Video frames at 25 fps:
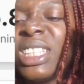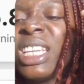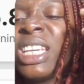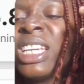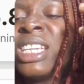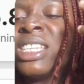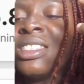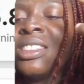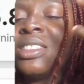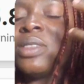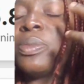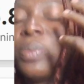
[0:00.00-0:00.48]

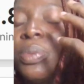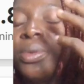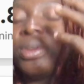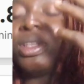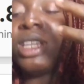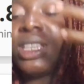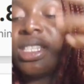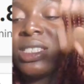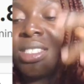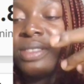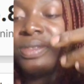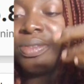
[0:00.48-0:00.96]
simple
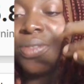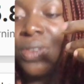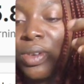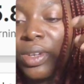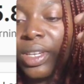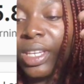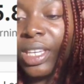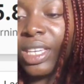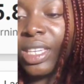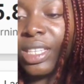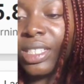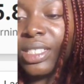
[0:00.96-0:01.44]
lesson for
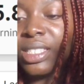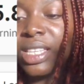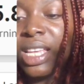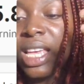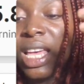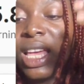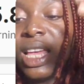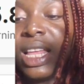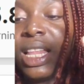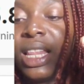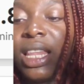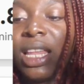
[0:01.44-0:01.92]
kids,
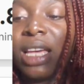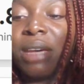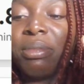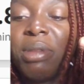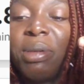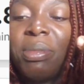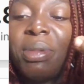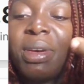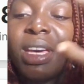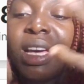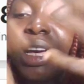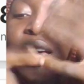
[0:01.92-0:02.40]
like
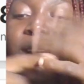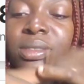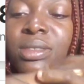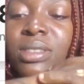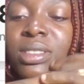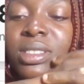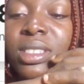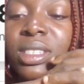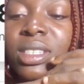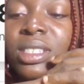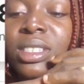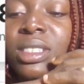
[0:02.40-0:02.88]
maybe
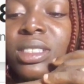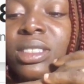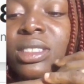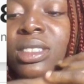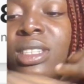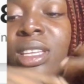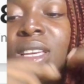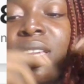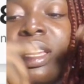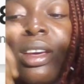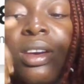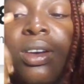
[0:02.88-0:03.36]
counting
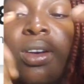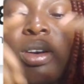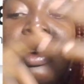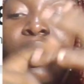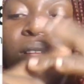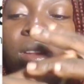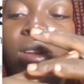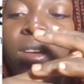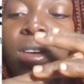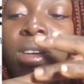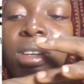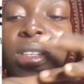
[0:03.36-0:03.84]

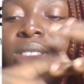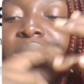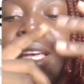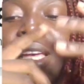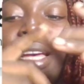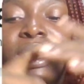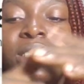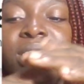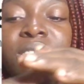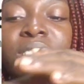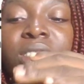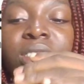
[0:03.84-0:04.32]
colors,
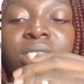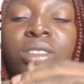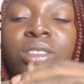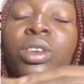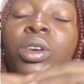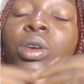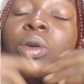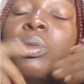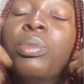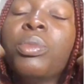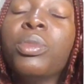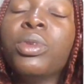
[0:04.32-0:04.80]
hygiene,
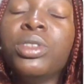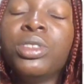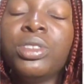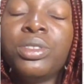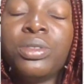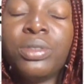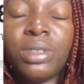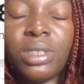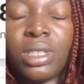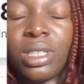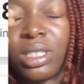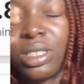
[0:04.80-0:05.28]
or money
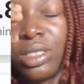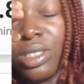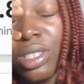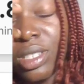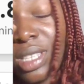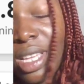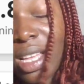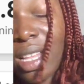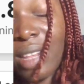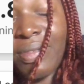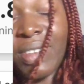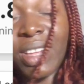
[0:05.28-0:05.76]
within.
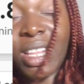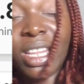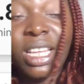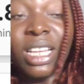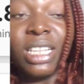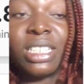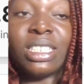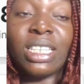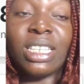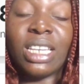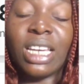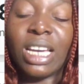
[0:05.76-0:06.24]
Just have an
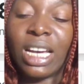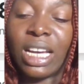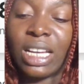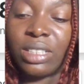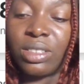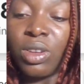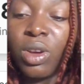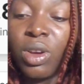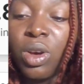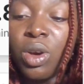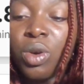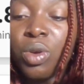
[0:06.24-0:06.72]
idea,
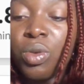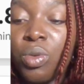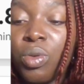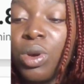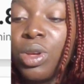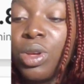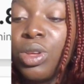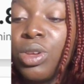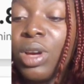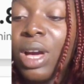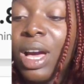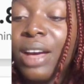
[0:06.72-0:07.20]
and
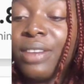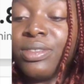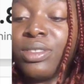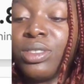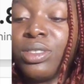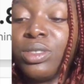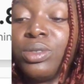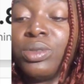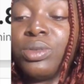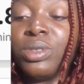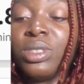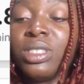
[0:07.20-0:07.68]
what you have to
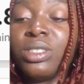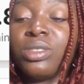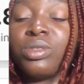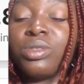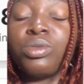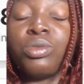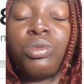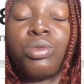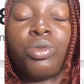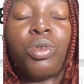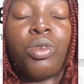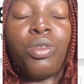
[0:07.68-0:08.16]
do is
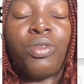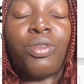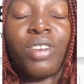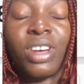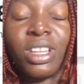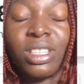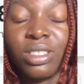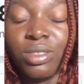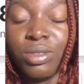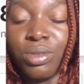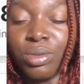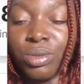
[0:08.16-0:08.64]
we'll go
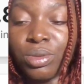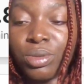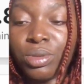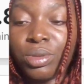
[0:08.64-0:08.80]
over to